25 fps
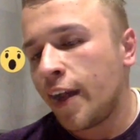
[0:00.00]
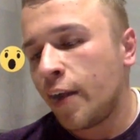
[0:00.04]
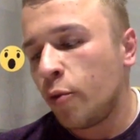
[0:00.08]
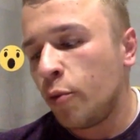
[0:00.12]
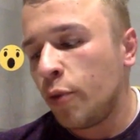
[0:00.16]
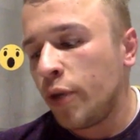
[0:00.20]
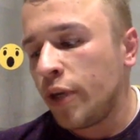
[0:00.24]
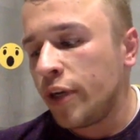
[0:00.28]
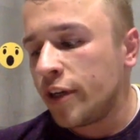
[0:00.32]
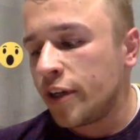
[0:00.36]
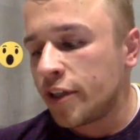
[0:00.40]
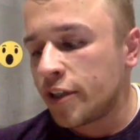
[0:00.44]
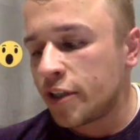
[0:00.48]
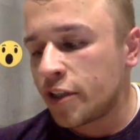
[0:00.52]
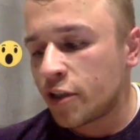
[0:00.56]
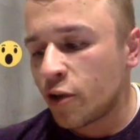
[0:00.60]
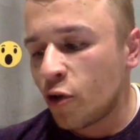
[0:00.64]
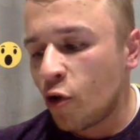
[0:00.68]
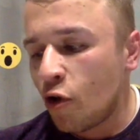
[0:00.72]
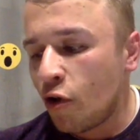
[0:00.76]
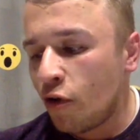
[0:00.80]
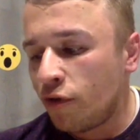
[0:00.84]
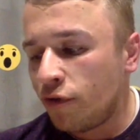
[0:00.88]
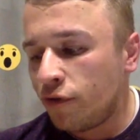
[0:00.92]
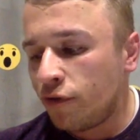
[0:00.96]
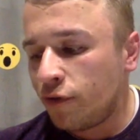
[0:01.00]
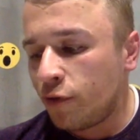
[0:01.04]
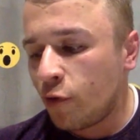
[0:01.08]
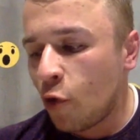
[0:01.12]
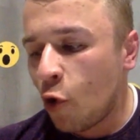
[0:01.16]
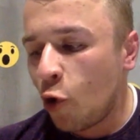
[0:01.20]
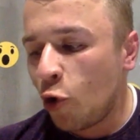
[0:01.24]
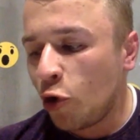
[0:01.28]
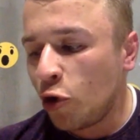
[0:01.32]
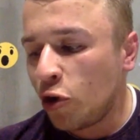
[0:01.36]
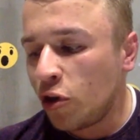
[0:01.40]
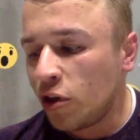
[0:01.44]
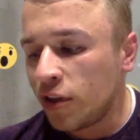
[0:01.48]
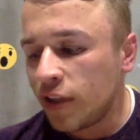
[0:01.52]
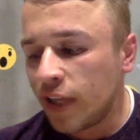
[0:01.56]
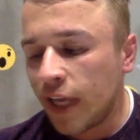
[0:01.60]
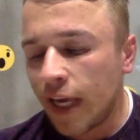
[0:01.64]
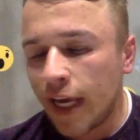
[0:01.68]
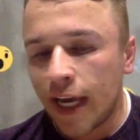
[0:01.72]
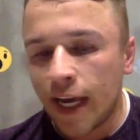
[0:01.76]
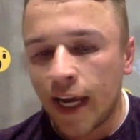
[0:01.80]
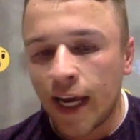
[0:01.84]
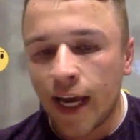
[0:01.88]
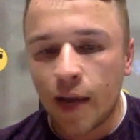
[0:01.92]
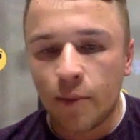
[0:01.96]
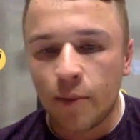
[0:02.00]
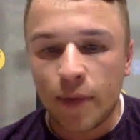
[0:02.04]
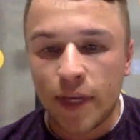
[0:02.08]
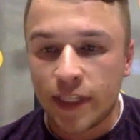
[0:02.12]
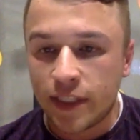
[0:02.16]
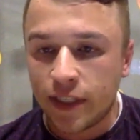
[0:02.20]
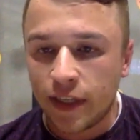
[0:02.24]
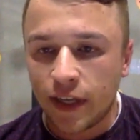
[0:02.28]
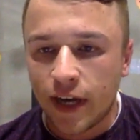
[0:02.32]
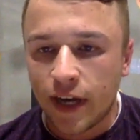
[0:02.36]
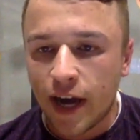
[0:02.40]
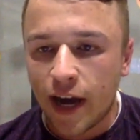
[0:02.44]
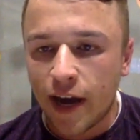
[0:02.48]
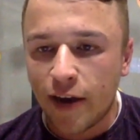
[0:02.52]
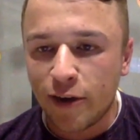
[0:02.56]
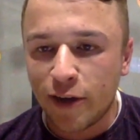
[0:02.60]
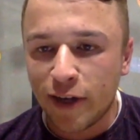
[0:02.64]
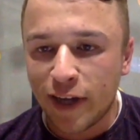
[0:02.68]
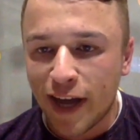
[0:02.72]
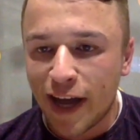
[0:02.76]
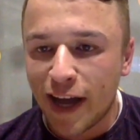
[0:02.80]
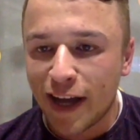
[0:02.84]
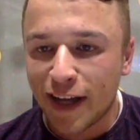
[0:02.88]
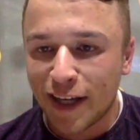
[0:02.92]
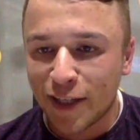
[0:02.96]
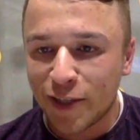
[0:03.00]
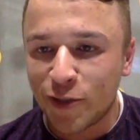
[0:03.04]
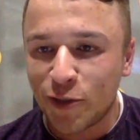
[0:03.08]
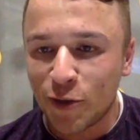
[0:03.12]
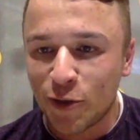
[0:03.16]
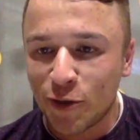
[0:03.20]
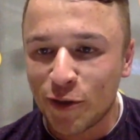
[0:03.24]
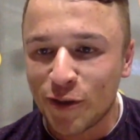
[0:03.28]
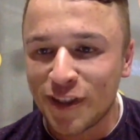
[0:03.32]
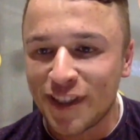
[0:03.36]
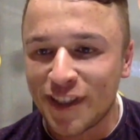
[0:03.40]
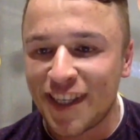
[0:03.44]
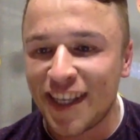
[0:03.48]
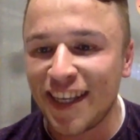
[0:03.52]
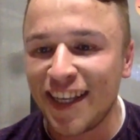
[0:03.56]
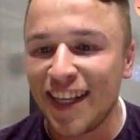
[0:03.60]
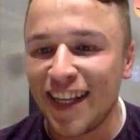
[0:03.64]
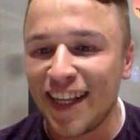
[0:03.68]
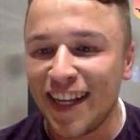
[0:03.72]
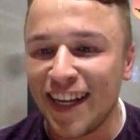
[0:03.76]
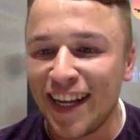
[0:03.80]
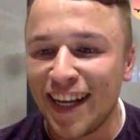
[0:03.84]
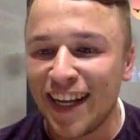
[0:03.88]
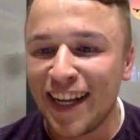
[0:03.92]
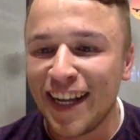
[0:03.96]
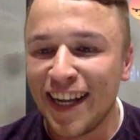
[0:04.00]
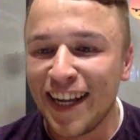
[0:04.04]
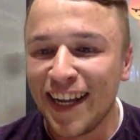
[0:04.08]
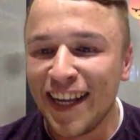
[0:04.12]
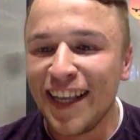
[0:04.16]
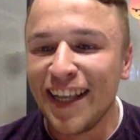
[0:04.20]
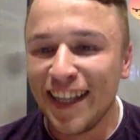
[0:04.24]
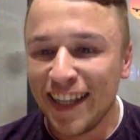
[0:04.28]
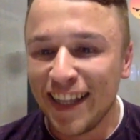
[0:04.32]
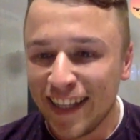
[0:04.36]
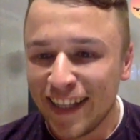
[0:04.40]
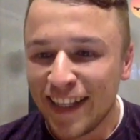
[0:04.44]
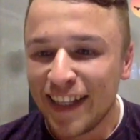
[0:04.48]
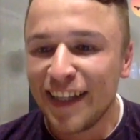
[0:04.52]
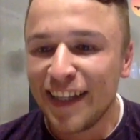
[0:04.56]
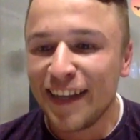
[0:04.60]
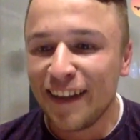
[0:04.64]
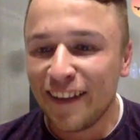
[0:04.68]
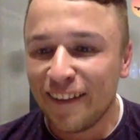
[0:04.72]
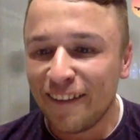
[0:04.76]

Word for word: winners of all the amazing hiring hackathons. uh, it seems to be,